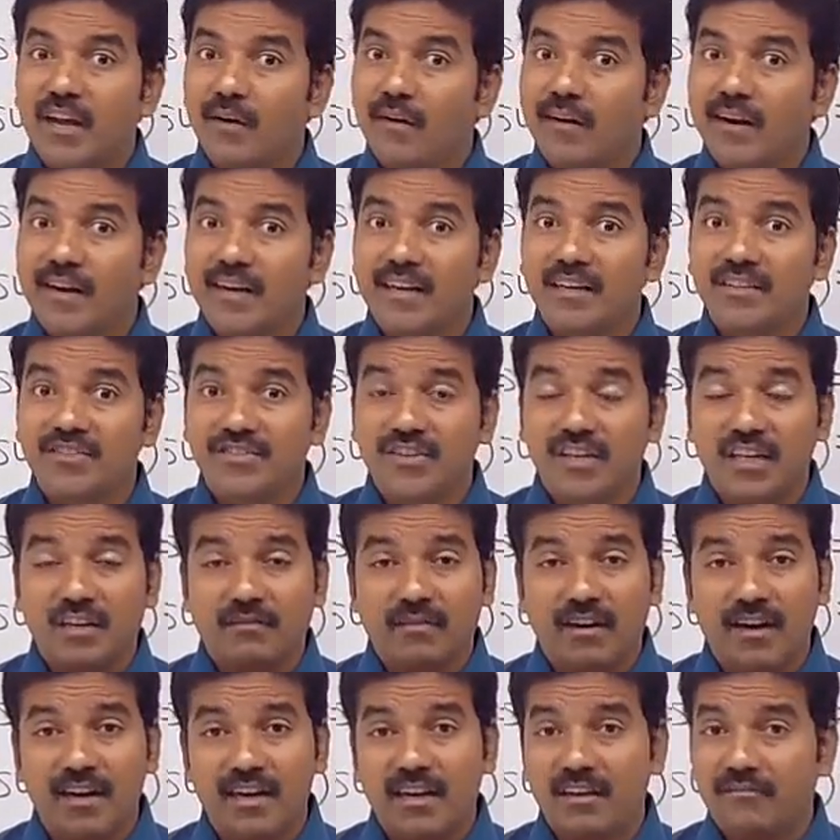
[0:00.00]
Wherever it
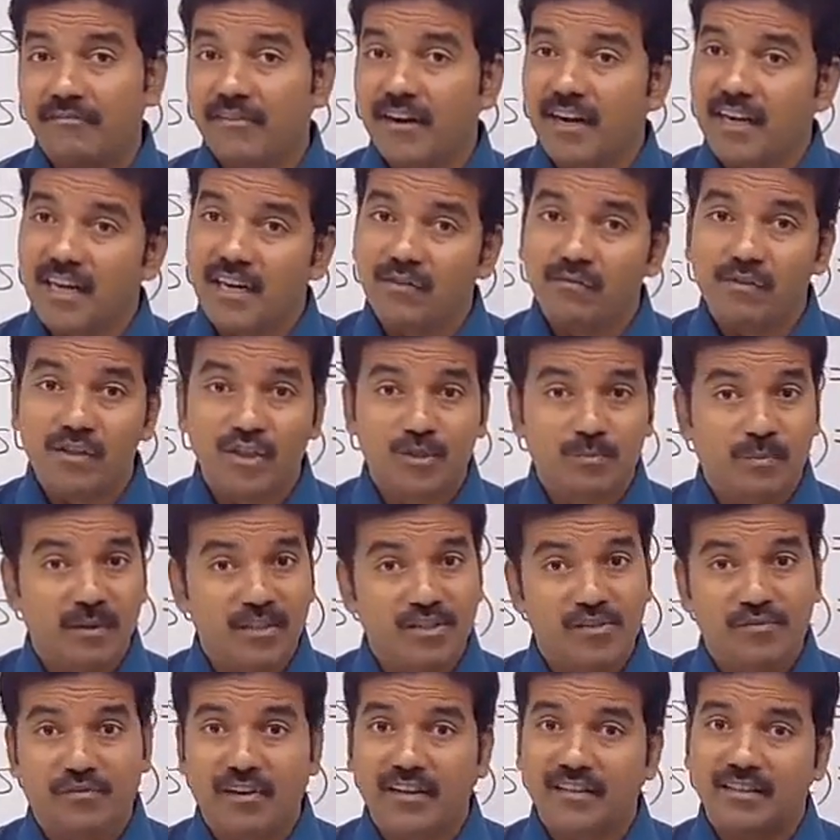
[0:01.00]
is required, definitely
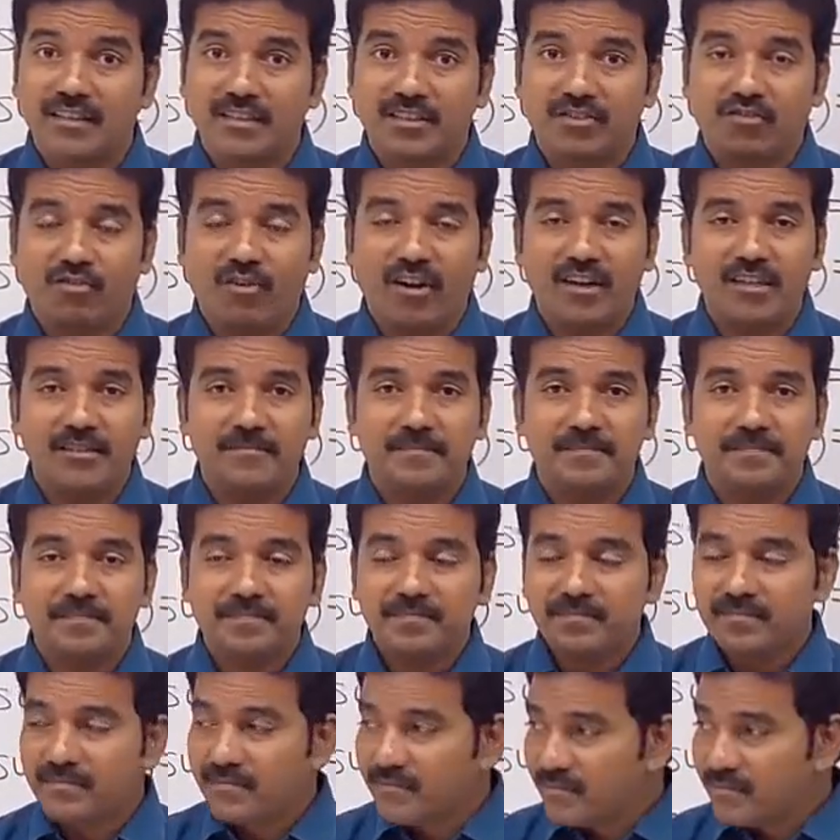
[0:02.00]
we specify that, right?